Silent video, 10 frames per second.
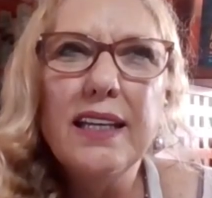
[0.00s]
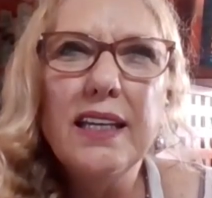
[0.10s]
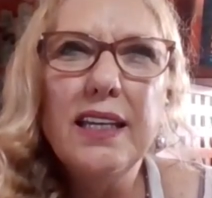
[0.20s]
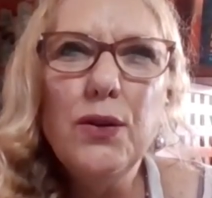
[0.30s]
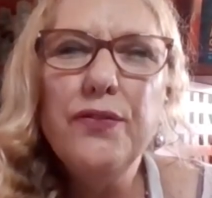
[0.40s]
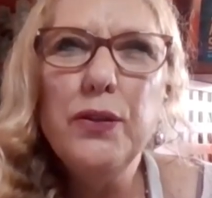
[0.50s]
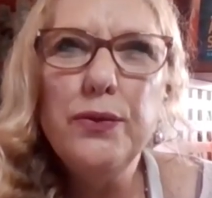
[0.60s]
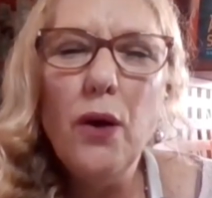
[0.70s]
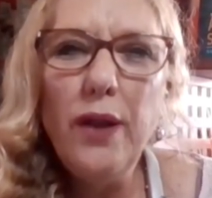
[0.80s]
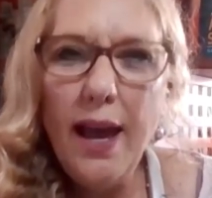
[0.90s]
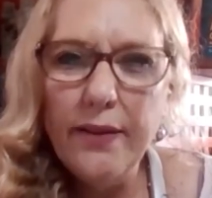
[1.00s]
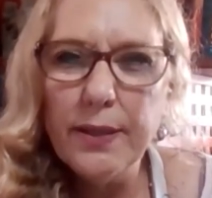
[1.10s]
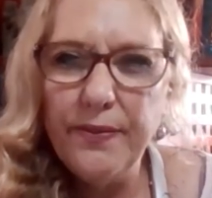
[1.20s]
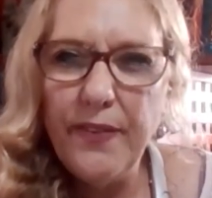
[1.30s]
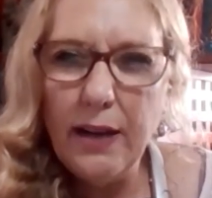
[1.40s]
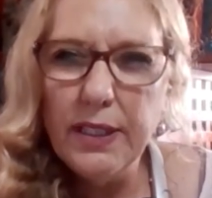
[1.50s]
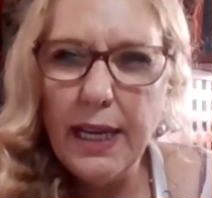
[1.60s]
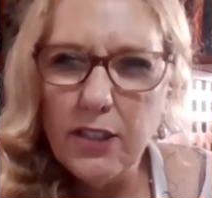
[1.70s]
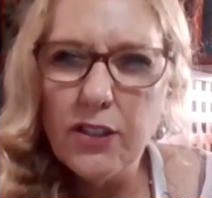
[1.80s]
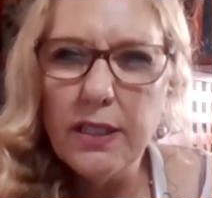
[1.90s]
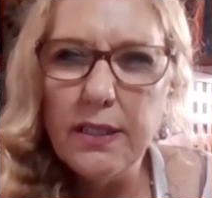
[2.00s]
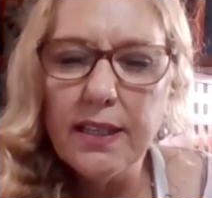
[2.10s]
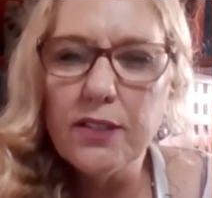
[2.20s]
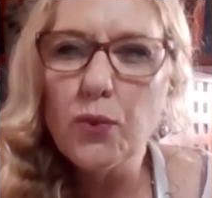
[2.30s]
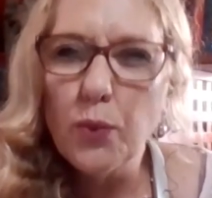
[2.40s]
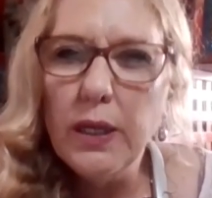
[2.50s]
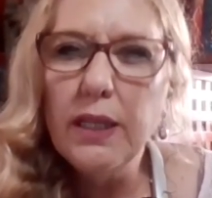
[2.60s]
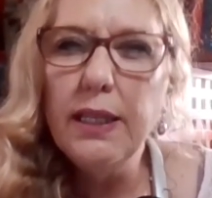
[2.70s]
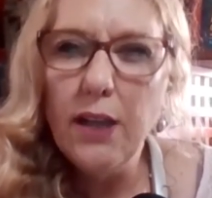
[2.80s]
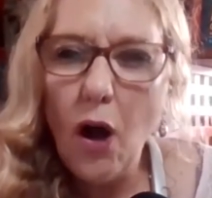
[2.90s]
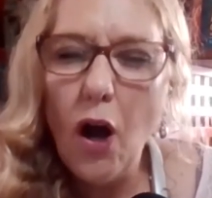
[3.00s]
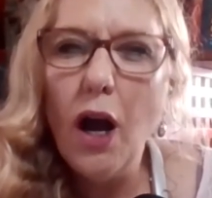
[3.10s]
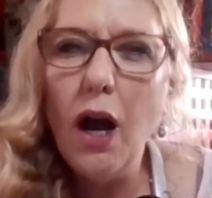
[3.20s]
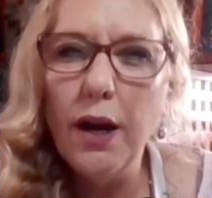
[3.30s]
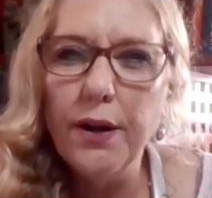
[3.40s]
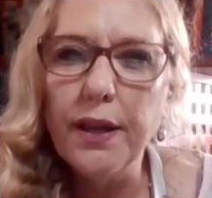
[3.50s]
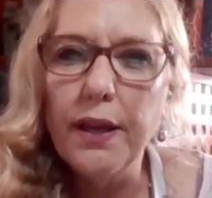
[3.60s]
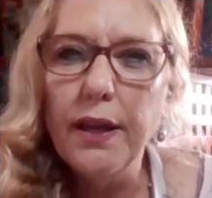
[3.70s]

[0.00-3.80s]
if you don't have some foundations, it's really hard